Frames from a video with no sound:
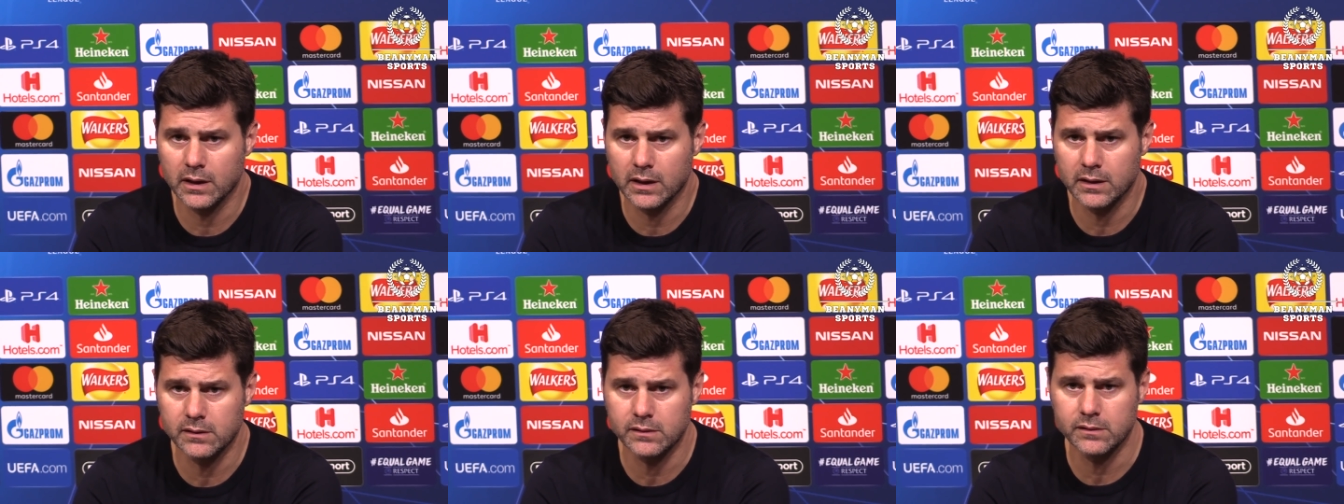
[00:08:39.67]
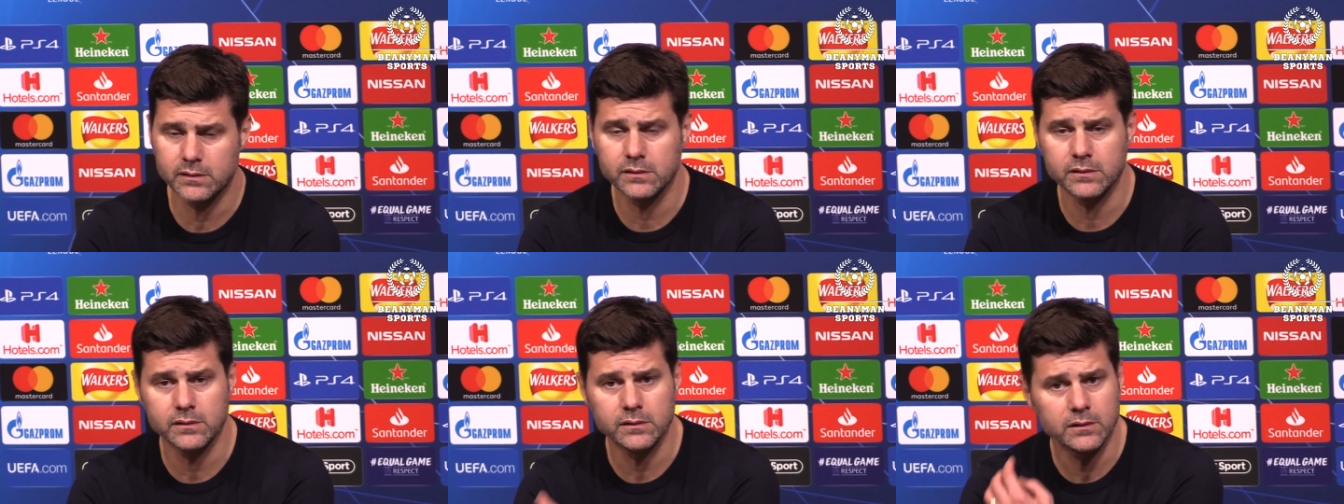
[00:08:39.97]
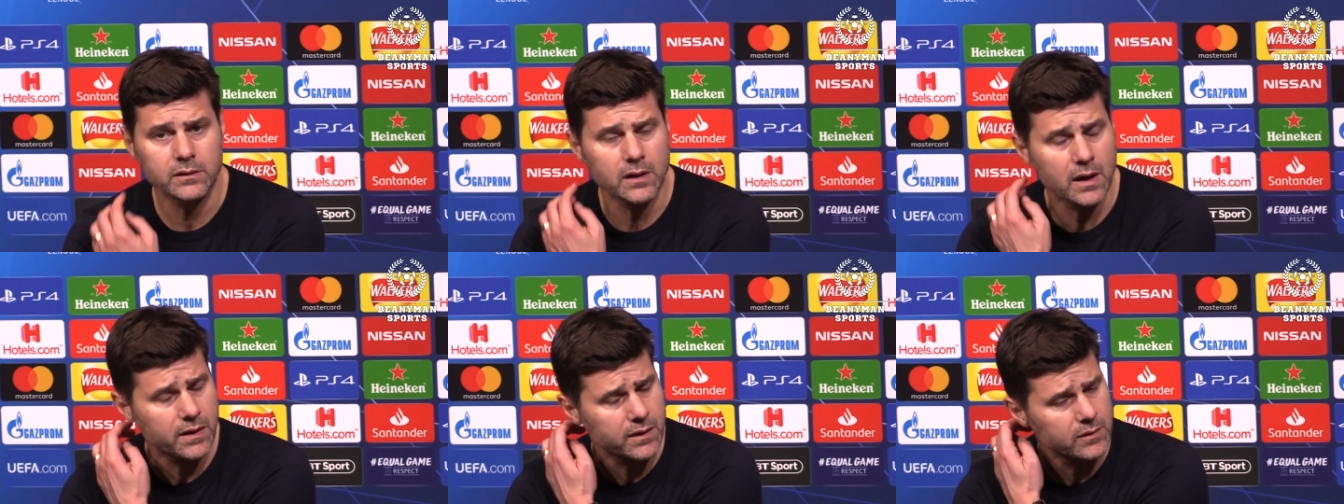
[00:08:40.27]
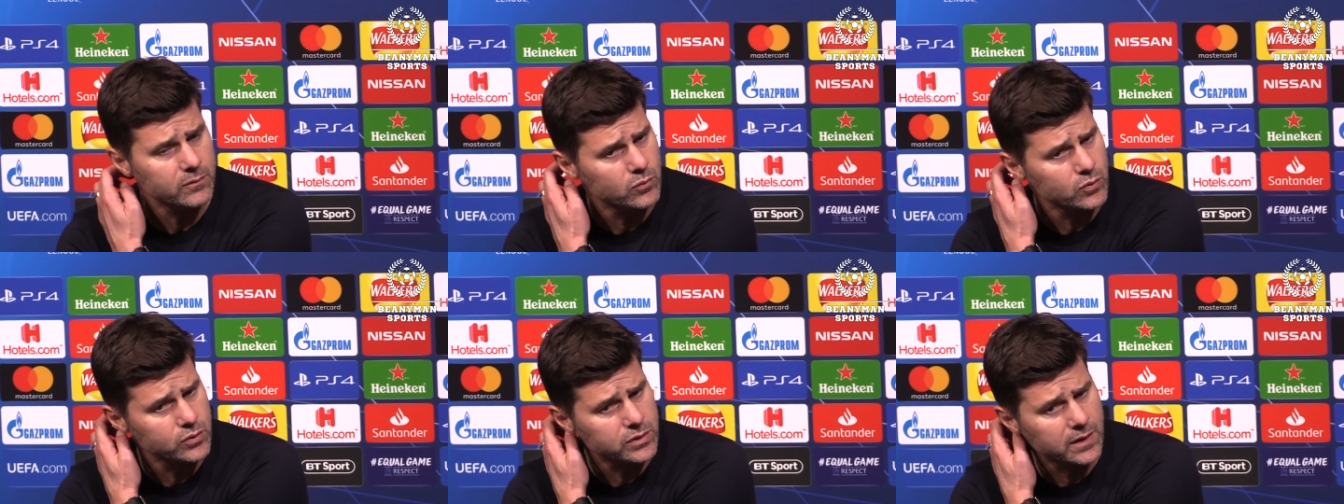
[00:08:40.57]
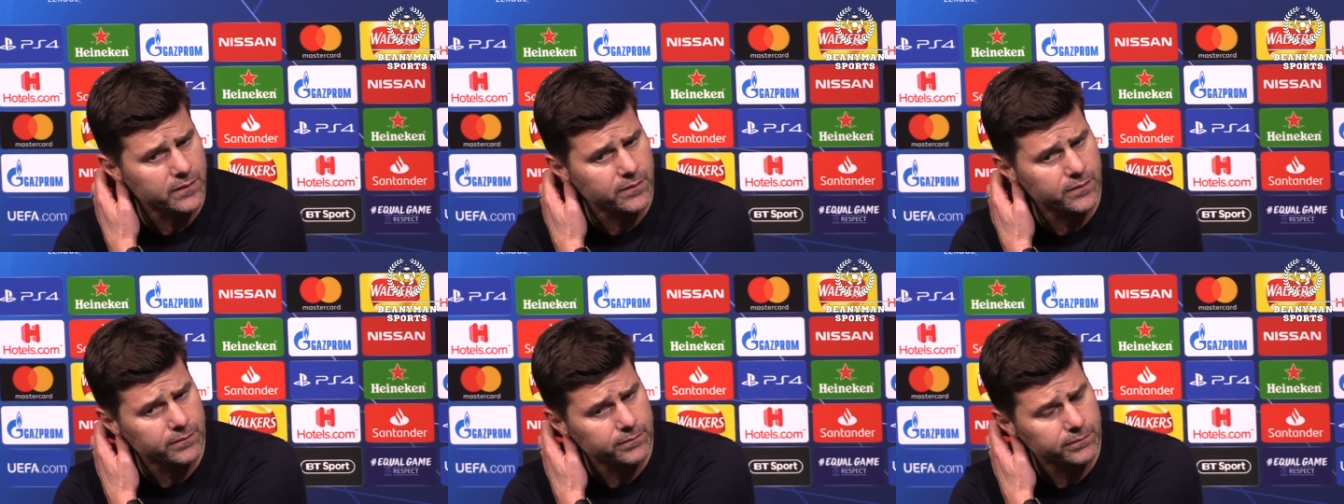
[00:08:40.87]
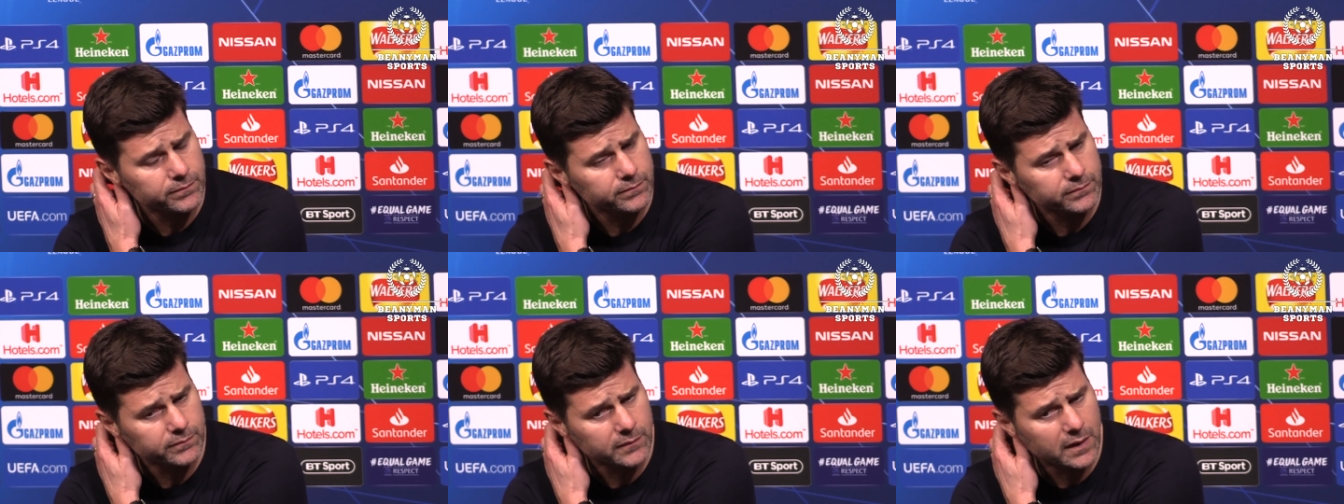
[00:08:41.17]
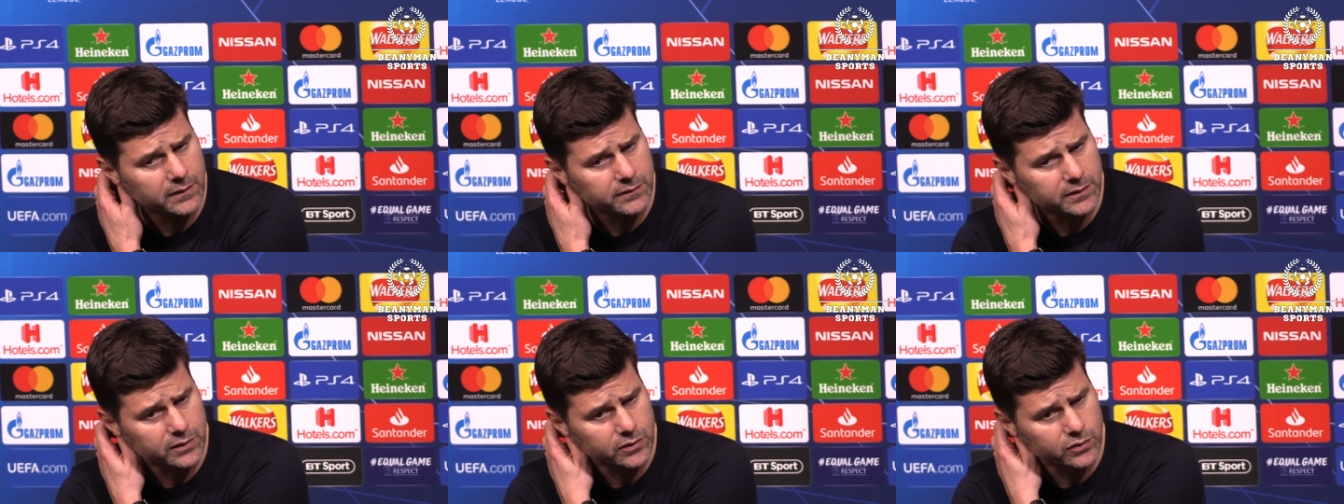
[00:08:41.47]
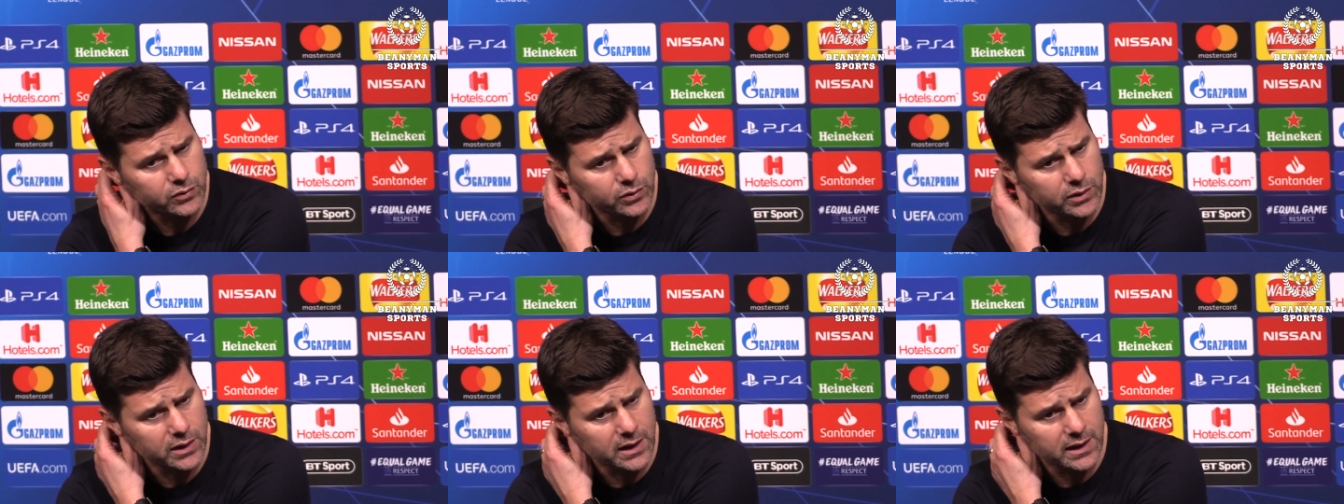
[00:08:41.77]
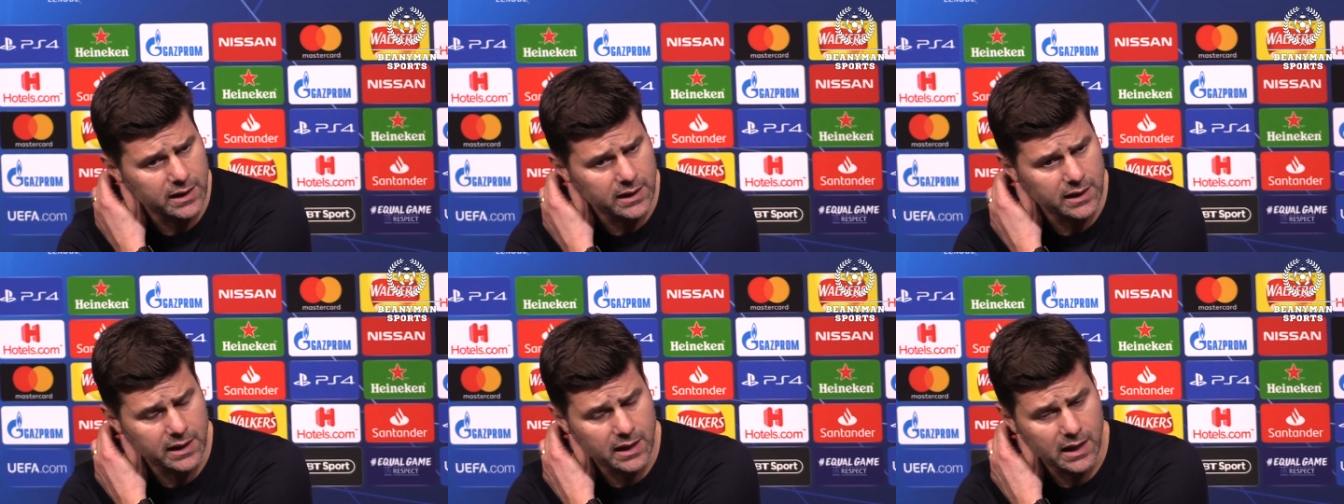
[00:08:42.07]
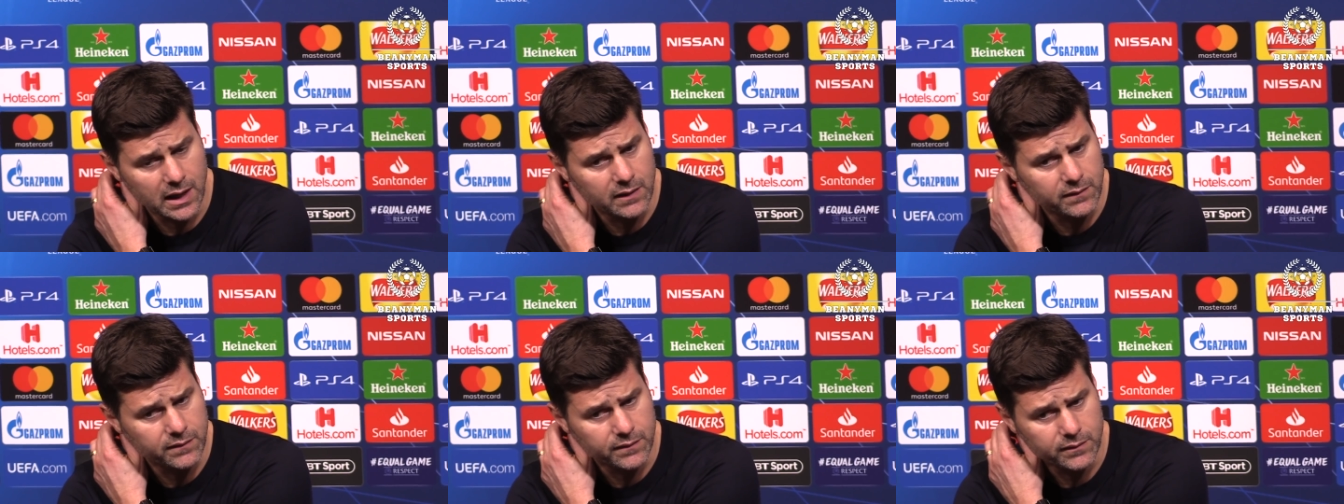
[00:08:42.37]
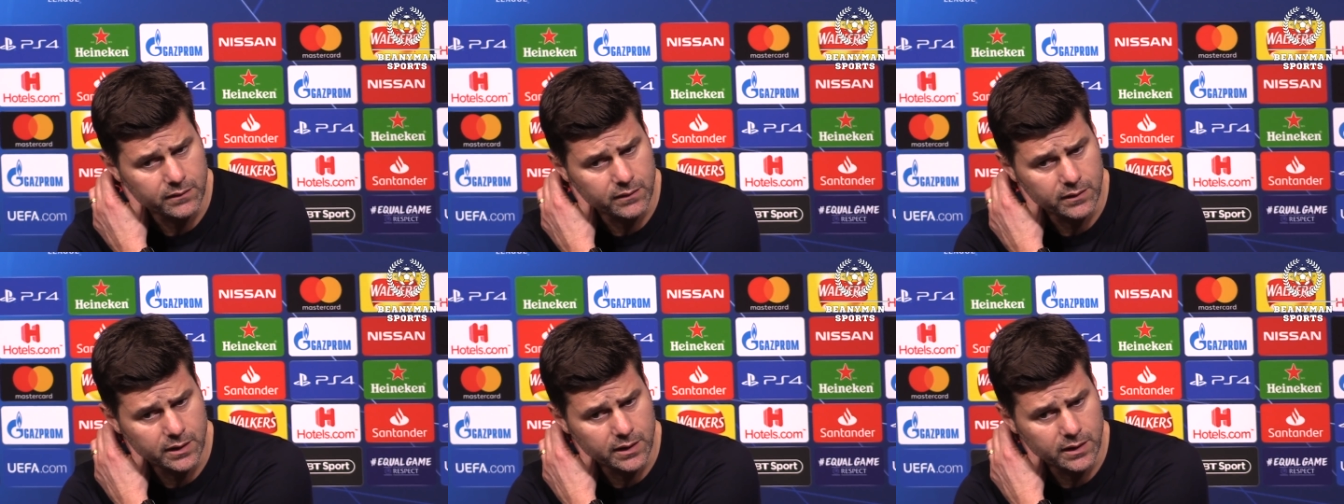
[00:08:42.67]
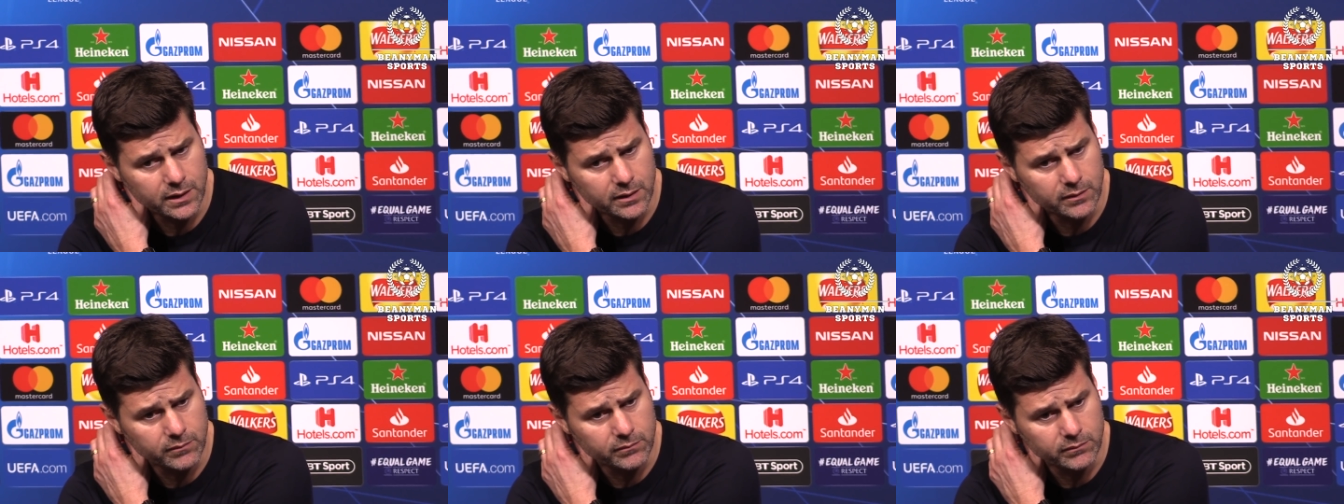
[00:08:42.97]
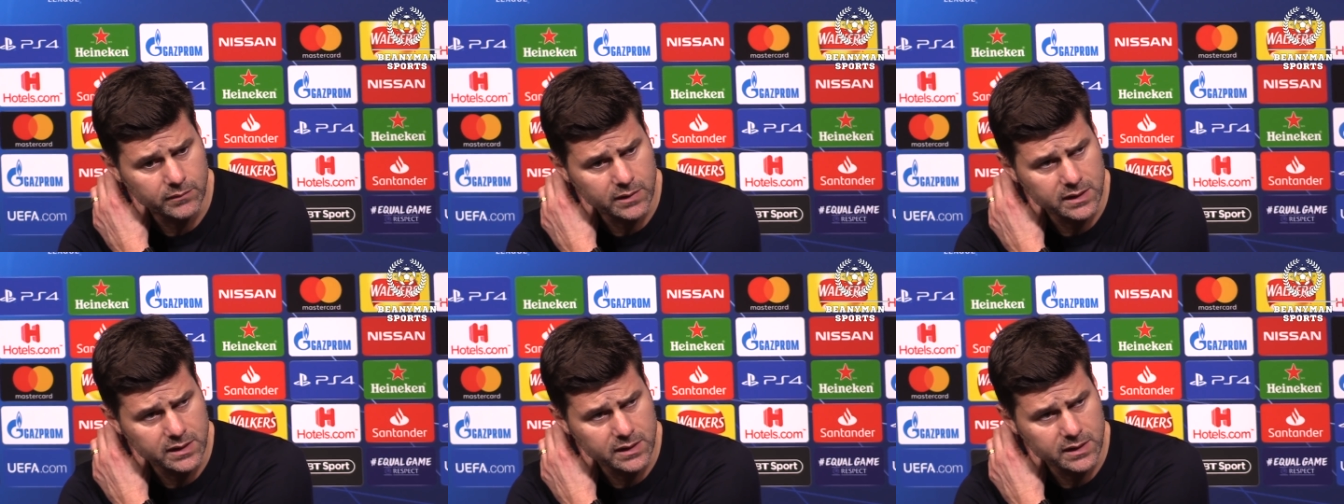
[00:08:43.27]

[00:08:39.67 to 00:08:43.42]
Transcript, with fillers: And I think Moussa, after two year and a half, um,